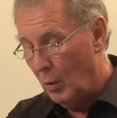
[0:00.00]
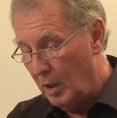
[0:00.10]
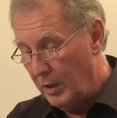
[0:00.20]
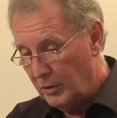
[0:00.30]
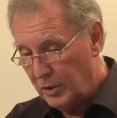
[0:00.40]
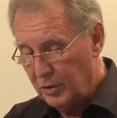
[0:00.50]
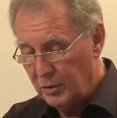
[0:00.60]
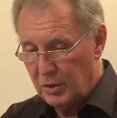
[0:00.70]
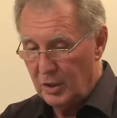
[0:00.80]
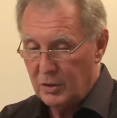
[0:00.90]
Well, those
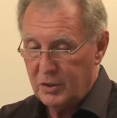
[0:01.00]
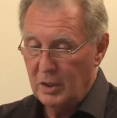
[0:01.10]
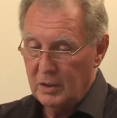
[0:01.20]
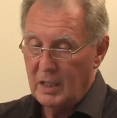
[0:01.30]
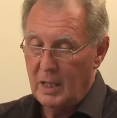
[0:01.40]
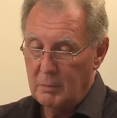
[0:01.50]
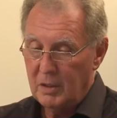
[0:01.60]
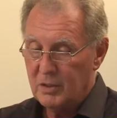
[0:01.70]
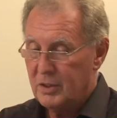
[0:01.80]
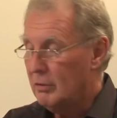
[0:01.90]
two certainly are,
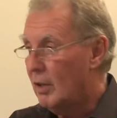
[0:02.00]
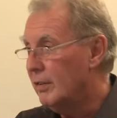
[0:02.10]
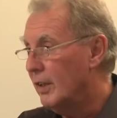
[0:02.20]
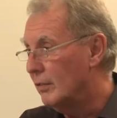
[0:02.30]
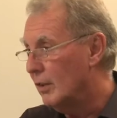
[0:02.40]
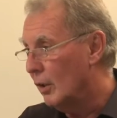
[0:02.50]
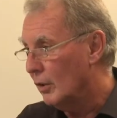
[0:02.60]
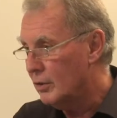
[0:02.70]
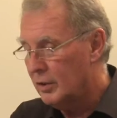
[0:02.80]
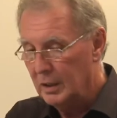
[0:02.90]
because they're often
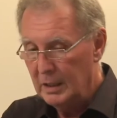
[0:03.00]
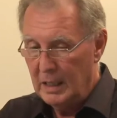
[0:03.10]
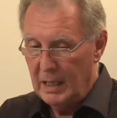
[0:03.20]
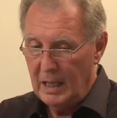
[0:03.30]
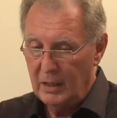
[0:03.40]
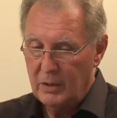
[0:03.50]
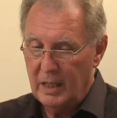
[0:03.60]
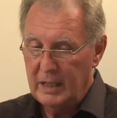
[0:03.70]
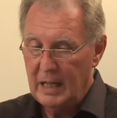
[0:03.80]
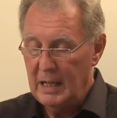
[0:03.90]
overlooked.
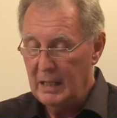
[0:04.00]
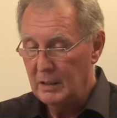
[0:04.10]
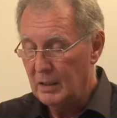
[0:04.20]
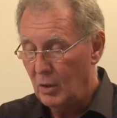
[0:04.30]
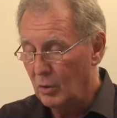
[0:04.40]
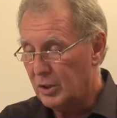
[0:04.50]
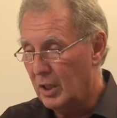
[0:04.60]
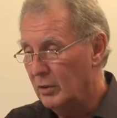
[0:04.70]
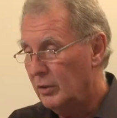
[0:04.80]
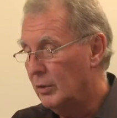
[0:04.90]
And
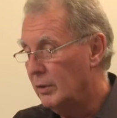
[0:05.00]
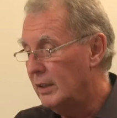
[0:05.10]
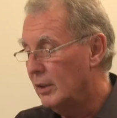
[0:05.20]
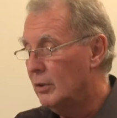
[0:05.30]
also you need a